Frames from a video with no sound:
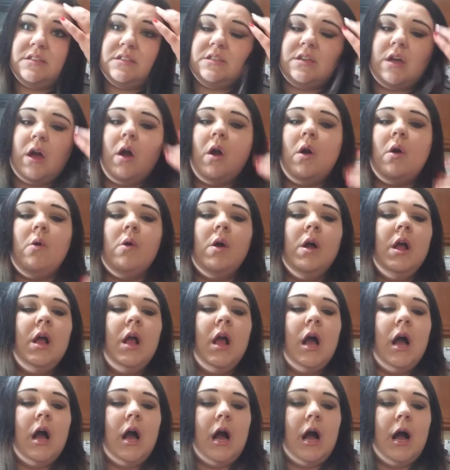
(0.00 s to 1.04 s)
So,
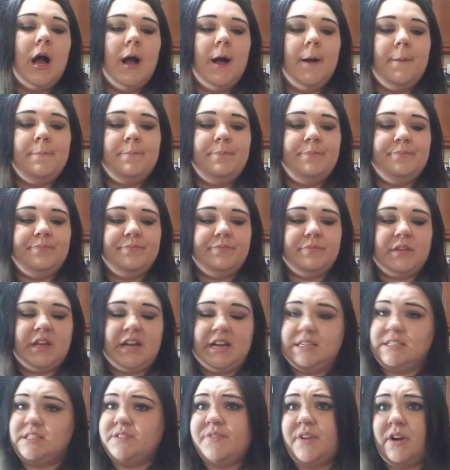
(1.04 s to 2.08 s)
um,
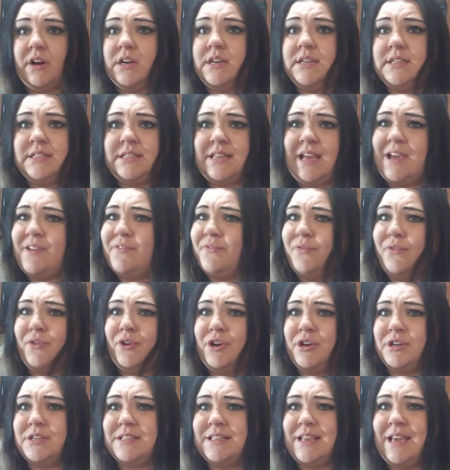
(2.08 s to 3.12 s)
it's very safe for
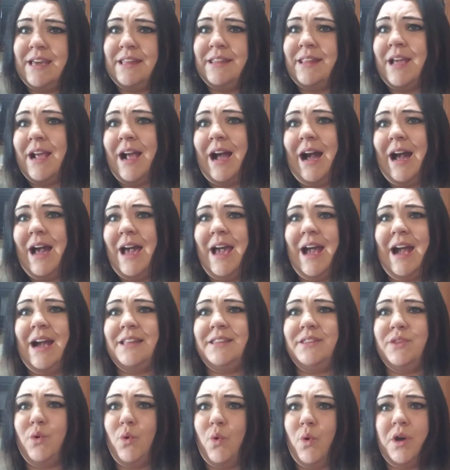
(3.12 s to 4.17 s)
your skin. Like I
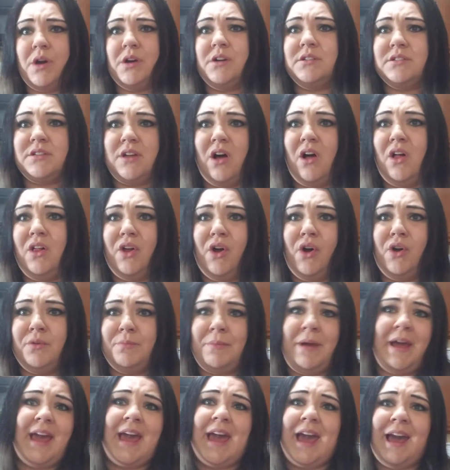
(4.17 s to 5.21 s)
had the oils all
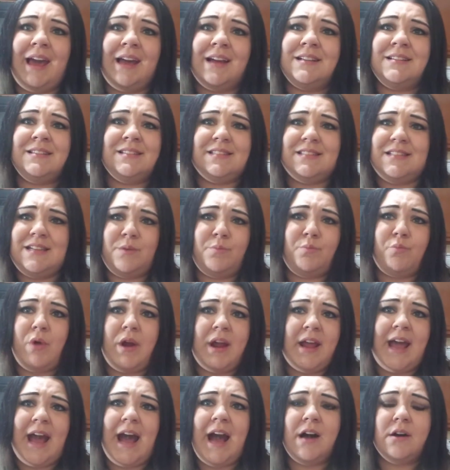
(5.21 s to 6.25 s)
on my hands, didn't
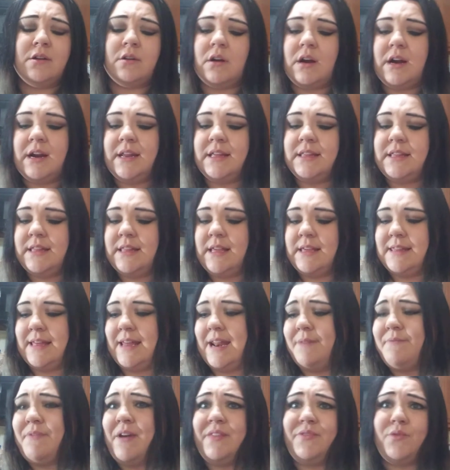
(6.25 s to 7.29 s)
break out or anything like
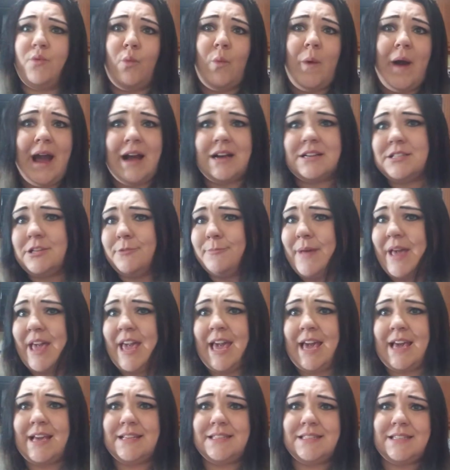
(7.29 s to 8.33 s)
that. I've had the wax on my
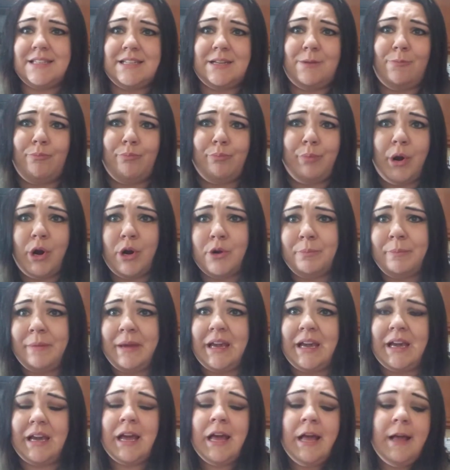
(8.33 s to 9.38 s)
hands, it didn't burn
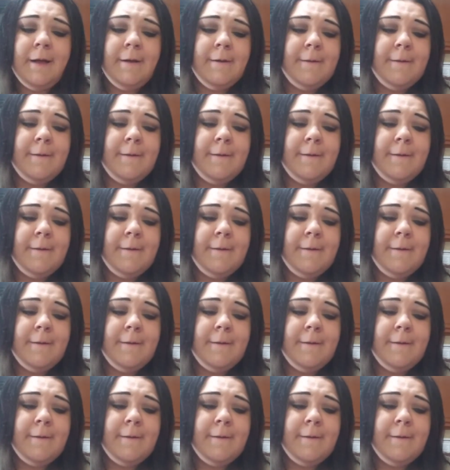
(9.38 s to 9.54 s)
me.